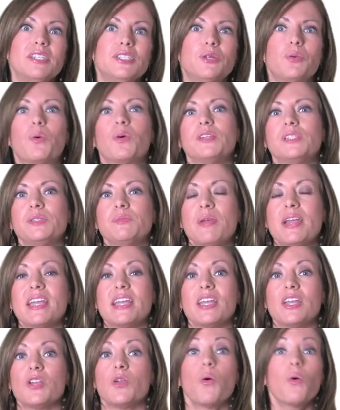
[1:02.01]
towards
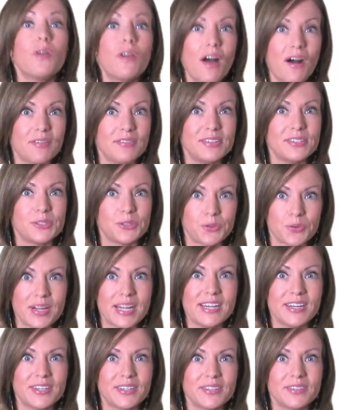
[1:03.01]
making your office
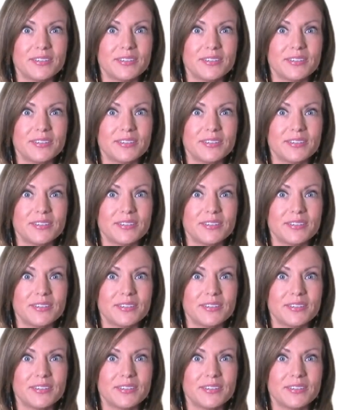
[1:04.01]
greener